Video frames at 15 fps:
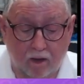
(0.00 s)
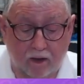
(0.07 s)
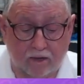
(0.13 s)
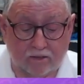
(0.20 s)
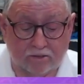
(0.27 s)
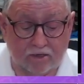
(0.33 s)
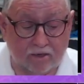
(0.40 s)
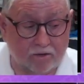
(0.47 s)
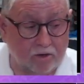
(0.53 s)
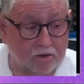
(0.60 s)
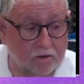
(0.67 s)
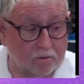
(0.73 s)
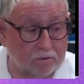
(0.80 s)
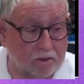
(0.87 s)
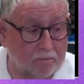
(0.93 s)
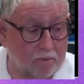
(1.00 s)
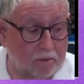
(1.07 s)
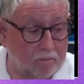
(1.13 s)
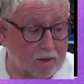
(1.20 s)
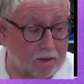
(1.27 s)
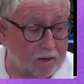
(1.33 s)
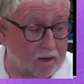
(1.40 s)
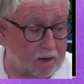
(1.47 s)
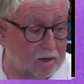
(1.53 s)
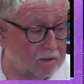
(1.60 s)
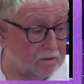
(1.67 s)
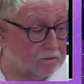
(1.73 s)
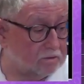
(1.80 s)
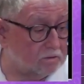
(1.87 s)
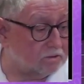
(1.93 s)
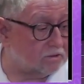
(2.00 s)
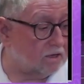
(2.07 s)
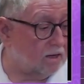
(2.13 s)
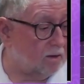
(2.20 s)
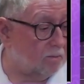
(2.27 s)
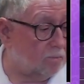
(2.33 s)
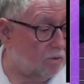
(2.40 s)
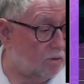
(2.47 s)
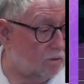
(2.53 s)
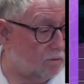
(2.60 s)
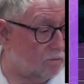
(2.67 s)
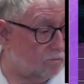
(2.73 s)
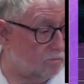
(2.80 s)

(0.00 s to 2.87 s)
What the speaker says: I said, you know, let me make a sample.